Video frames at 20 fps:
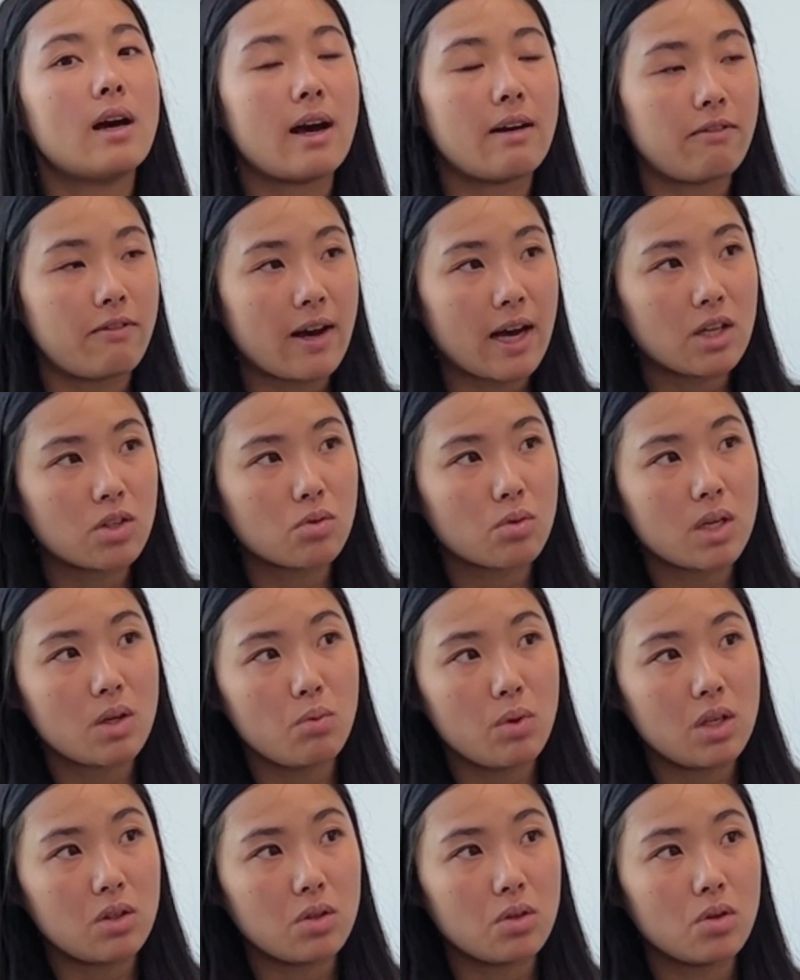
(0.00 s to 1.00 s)
Advisory,
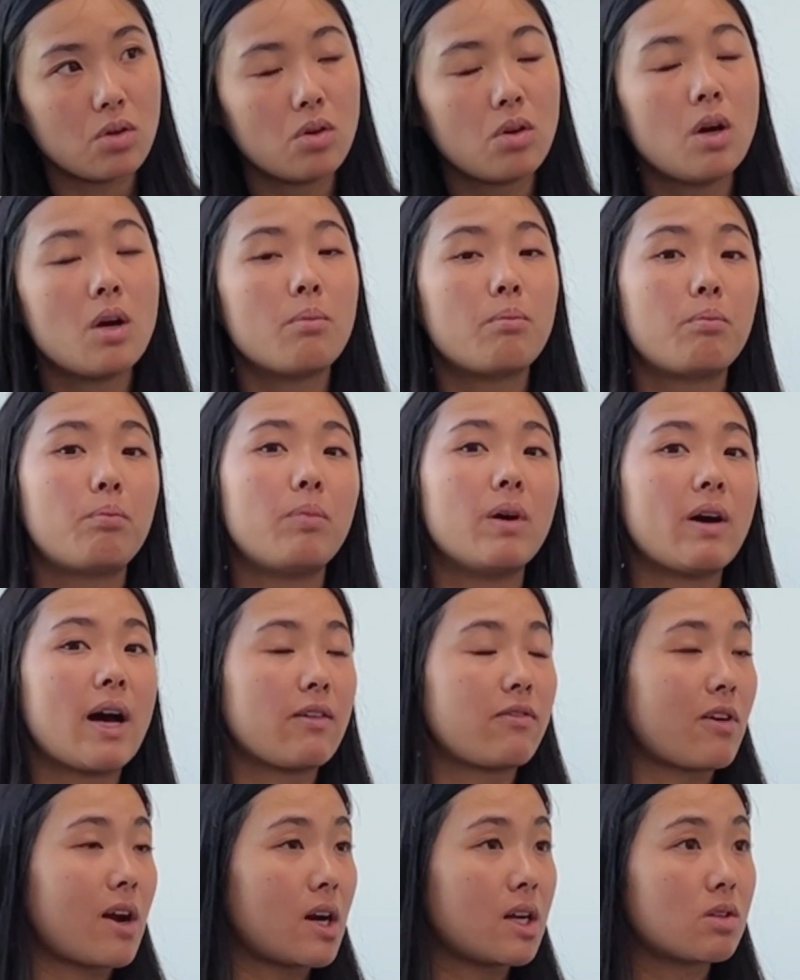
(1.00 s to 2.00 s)
we do, but
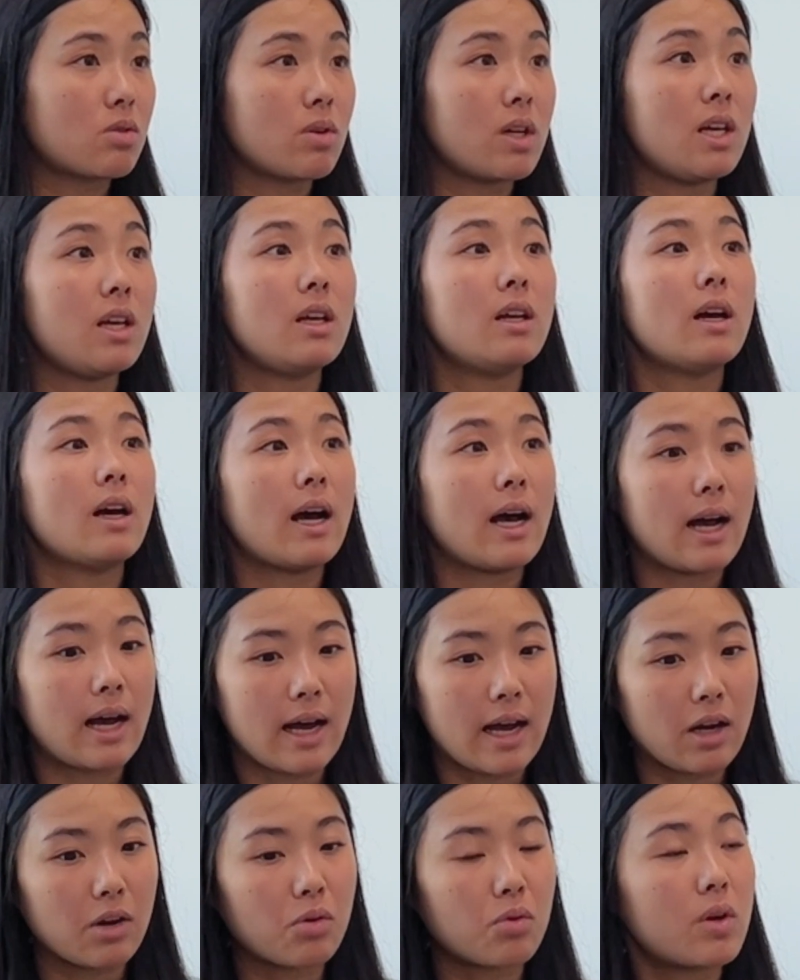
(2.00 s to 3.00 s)
advisory,
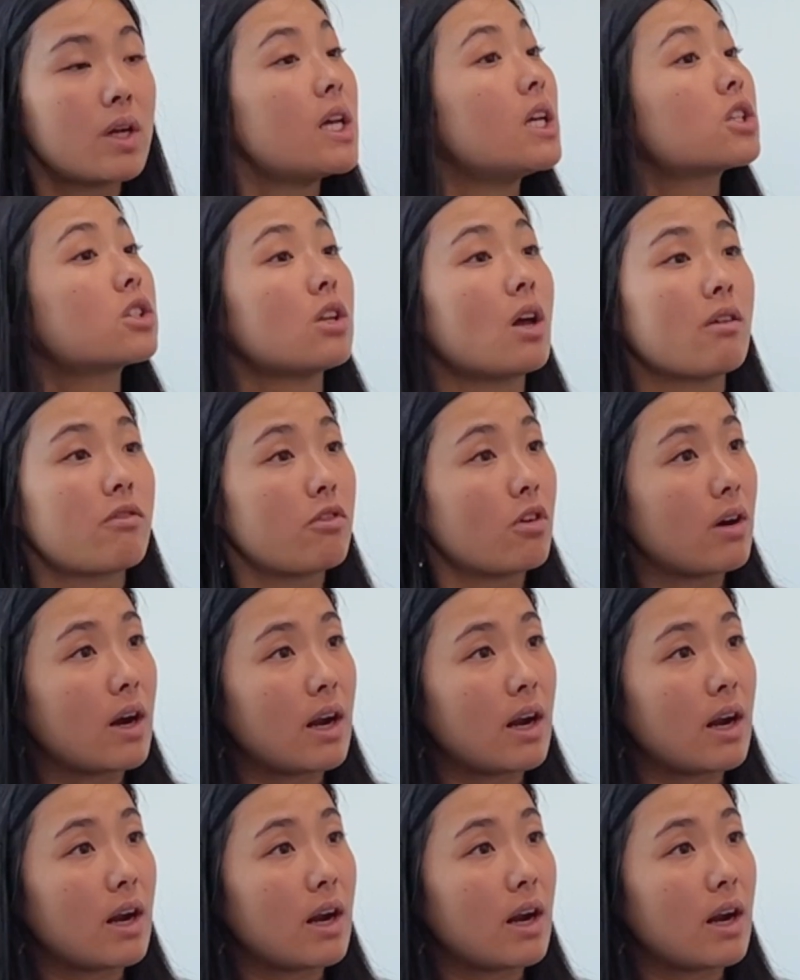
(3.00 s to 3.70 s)
I agree, is not for